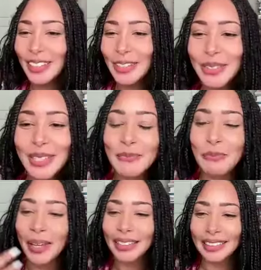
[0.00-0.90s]
that there was this
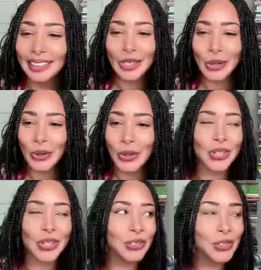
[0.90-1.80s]
big discourse
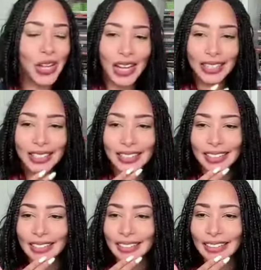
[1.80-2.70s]
online,
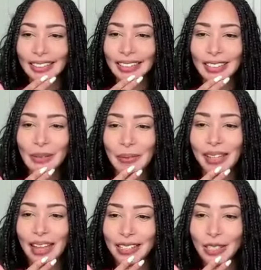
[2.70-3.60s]
I think maybe
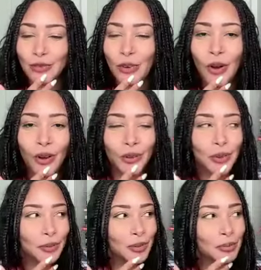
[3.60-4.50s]
last fall,
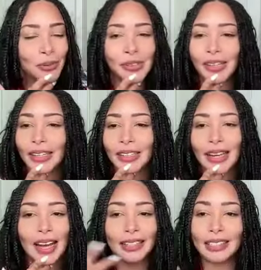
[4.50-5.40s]
where people were like,
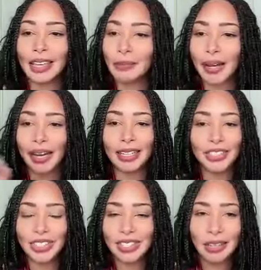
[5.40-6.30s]
yep, I
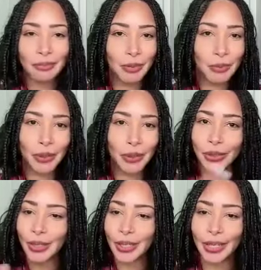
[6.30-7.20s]
just skip the
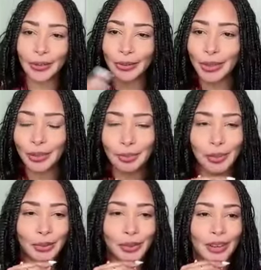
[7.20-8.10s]
prologue. I don't read the
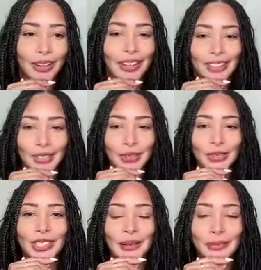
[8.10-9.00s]
prologue. I just go
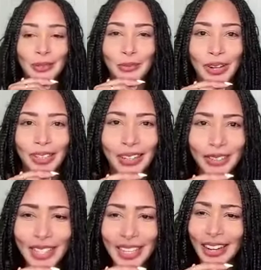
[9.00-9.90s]
to chapter 1. I
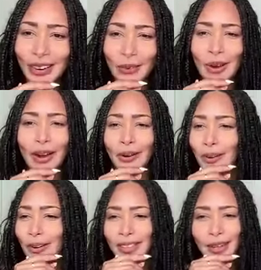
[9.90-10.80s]
was like, wow,
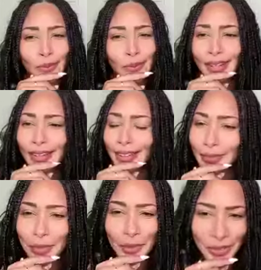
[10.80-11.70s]
all that work
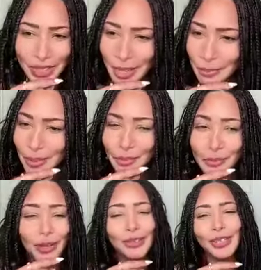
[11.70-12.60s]
and people skipping the
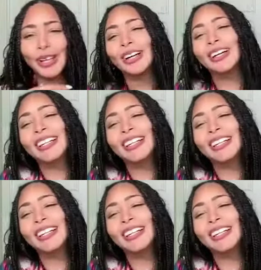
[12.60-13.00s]
prologue.